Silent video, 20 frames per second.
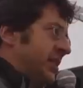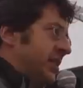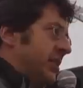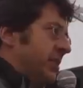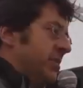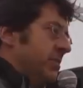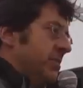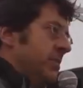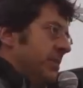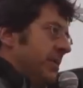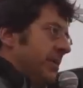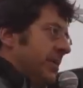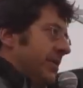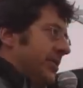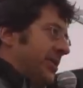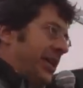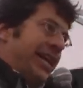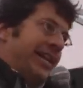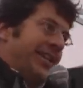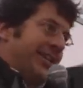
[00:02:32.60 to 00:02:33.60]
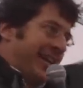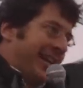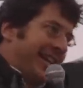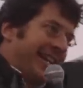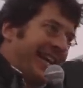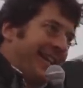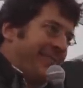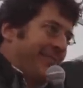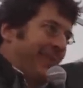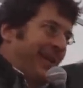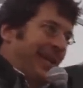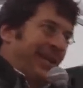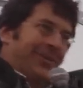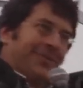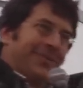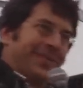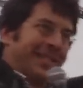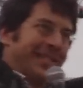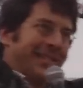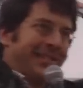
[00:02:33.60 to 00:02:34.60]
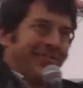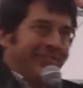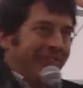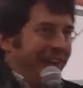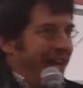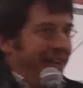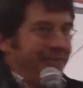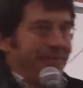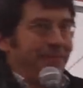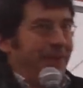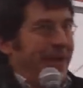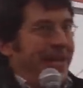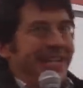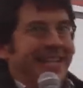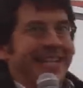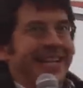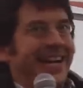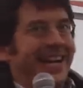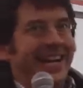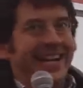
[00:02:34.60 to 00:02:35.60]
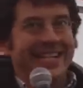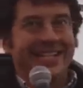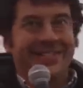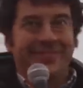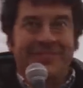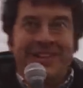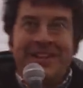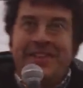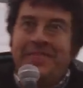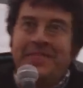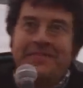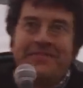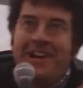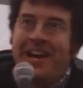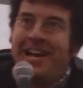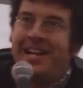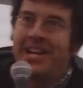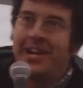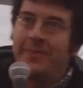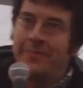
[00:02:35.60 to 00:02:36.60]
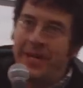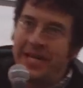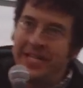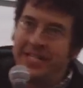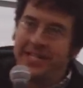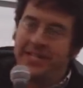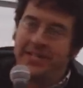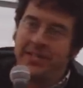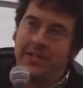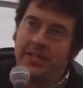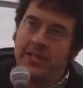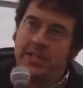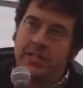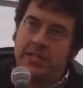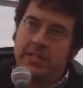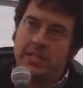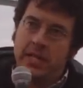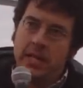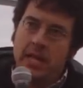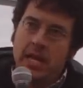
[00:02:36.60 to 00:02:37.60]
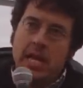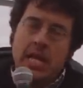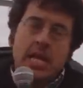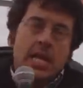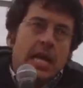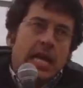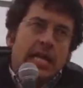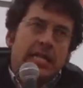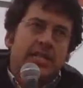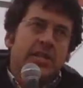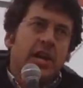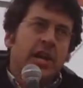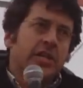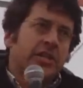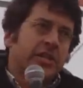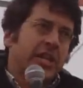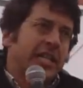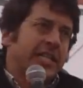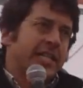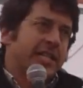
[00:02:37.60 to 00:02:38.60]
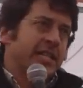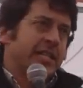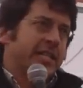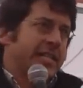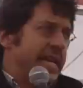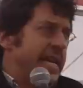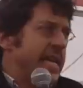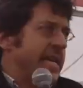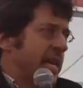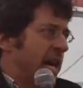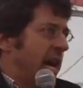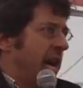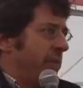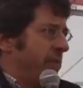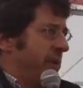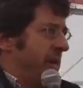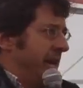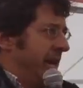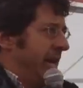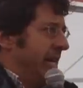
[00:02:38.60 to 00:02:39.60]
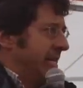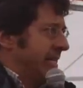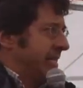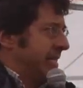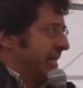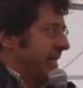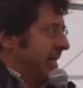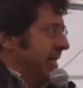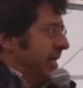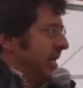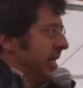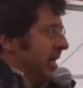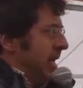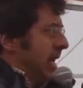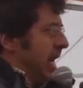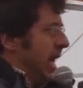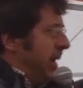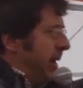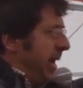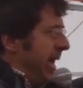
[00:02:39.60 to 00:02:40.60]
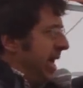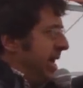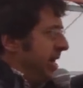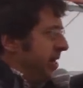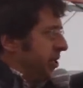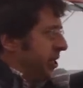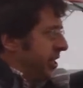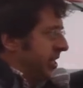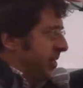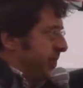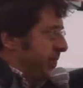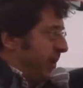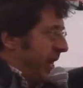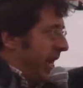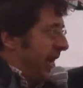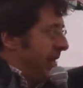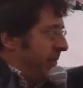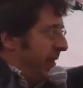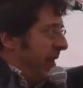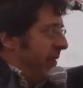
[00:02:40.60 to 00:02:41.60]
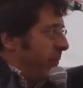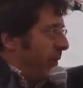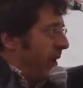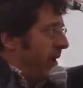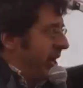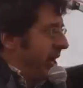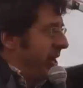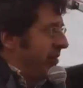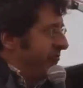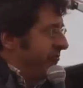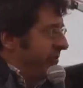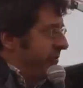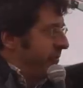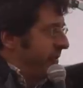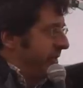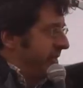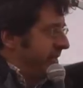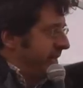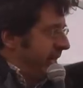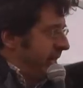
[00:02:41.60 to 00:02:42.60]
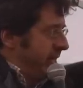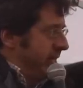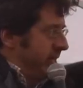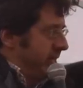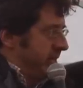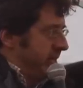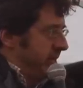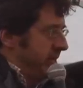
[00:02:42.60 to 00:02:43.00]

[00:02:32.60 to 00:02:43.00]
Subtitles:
to change our light bulbs and drive better cars or even ride our bicycles. It's not just to decarbonize our energy supply by 100%.